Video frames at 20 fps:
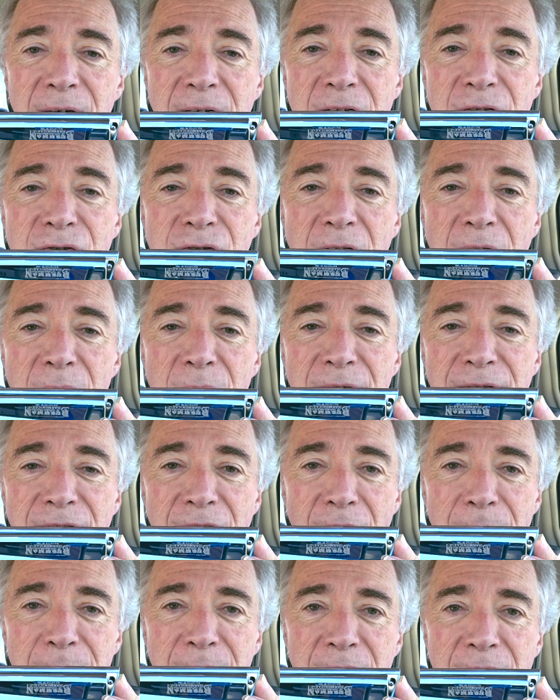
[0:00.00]
very
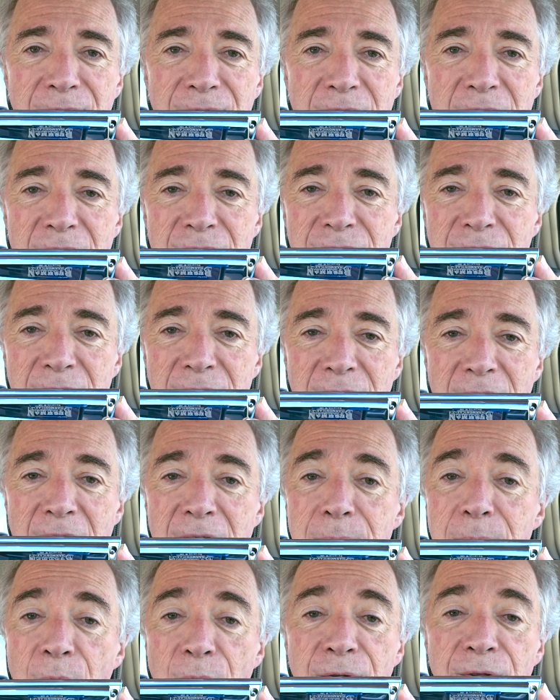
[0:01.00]
generous helping of these
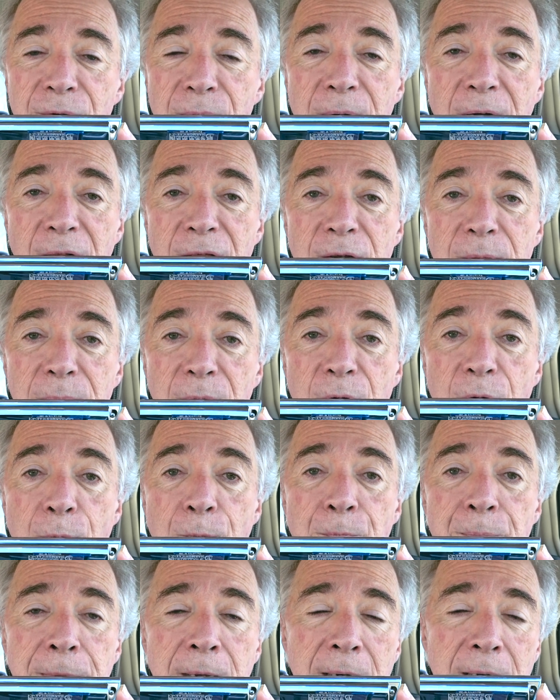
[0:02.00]
in both the red and the blue.